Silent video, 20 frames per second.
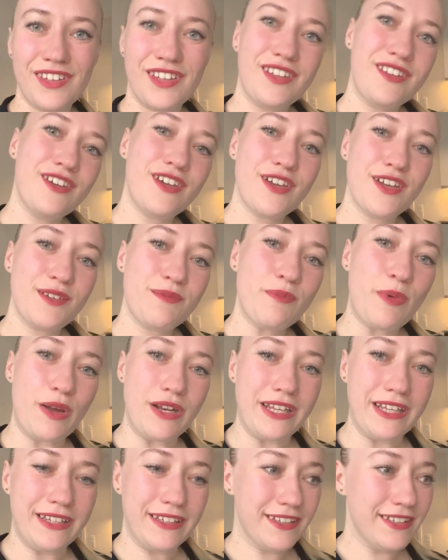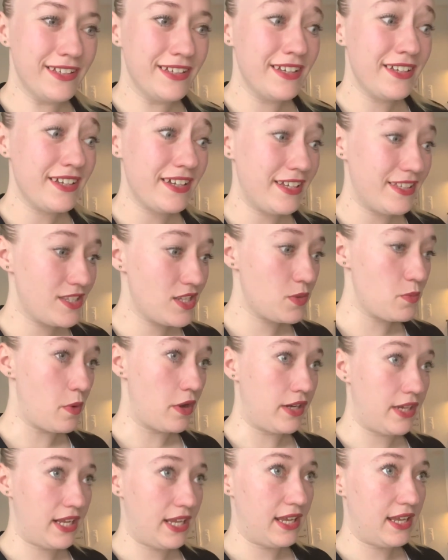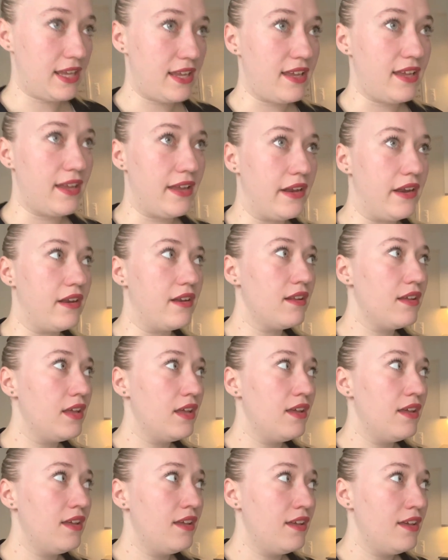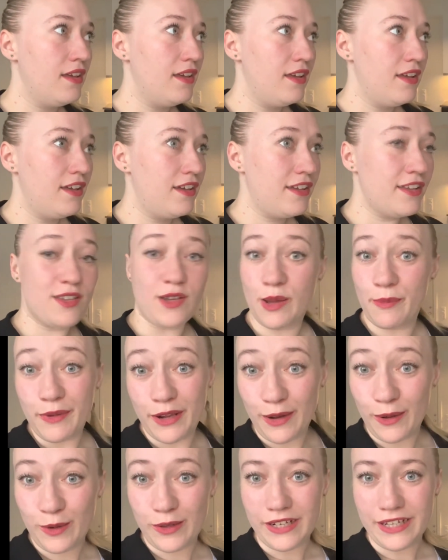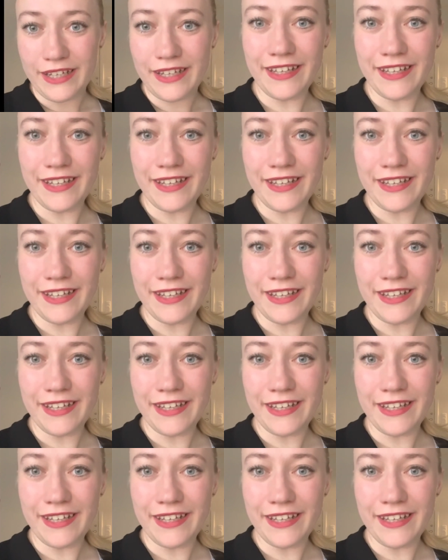Good morning. It's Monday and gonna be a long day.